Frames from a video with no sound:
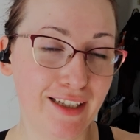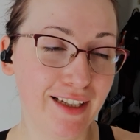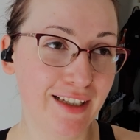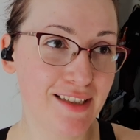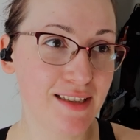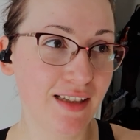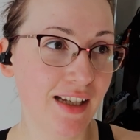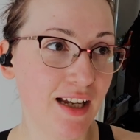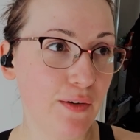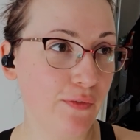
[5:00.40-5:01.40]
still
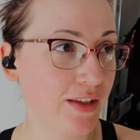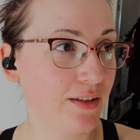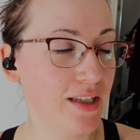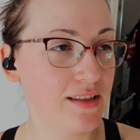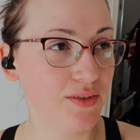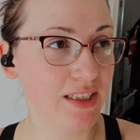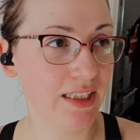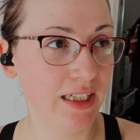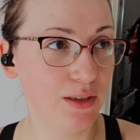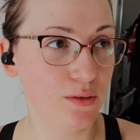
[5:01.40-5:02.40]
have the rest of the
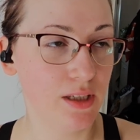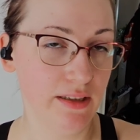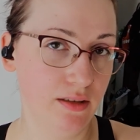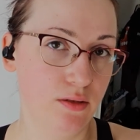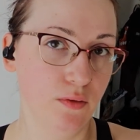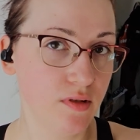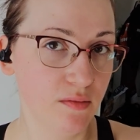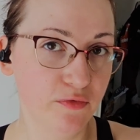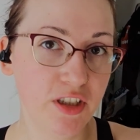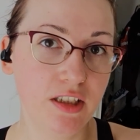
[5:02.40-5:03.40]
day to like do
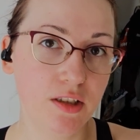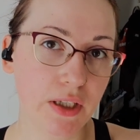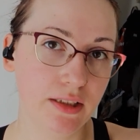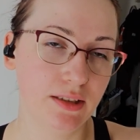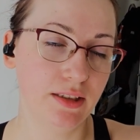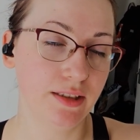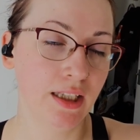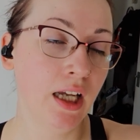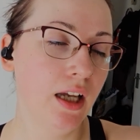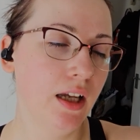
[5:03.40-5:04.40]
some video editing
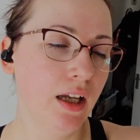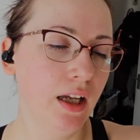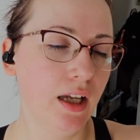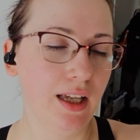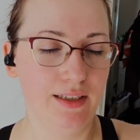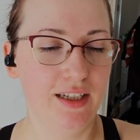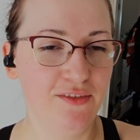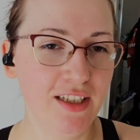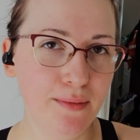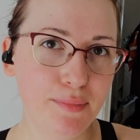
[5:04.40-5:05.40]
and have a
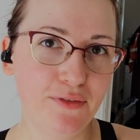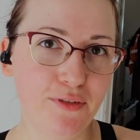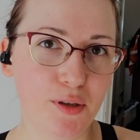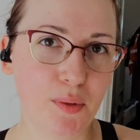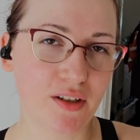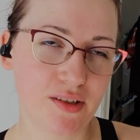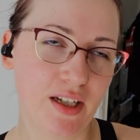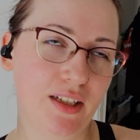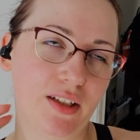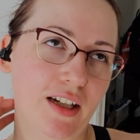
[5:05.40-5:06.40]
nap before work, so I
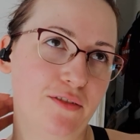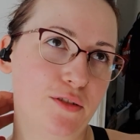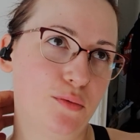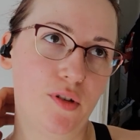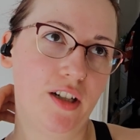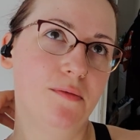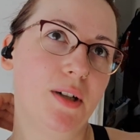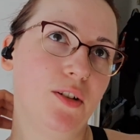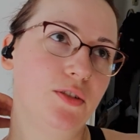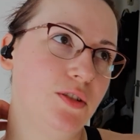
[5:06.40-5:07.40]
don't have to worry
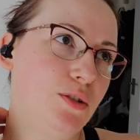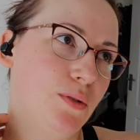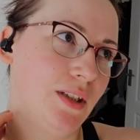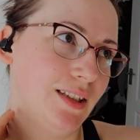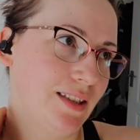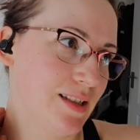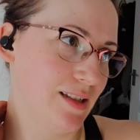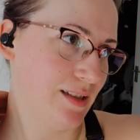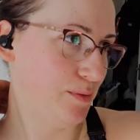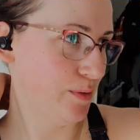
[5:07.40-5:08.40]
about doing this as
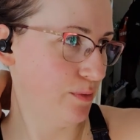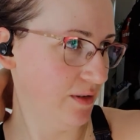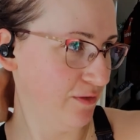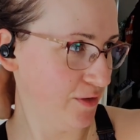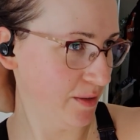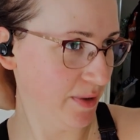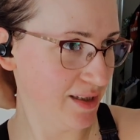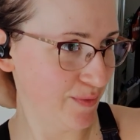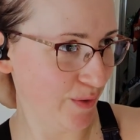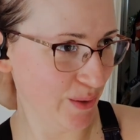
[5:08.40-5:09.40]
I was doing for the
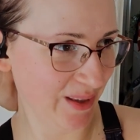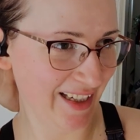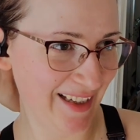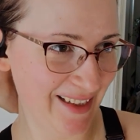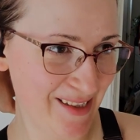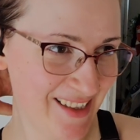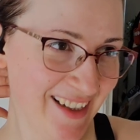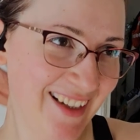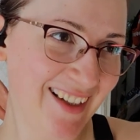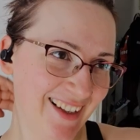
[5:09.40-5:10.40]
past few days.
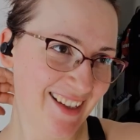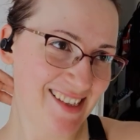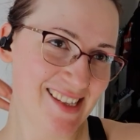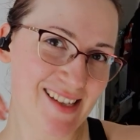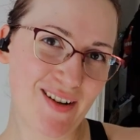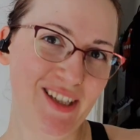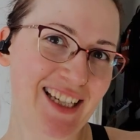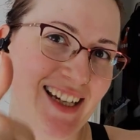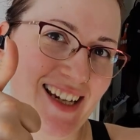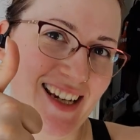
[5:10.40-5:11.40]
So
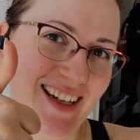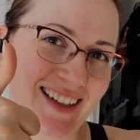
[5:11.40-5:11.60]
yay!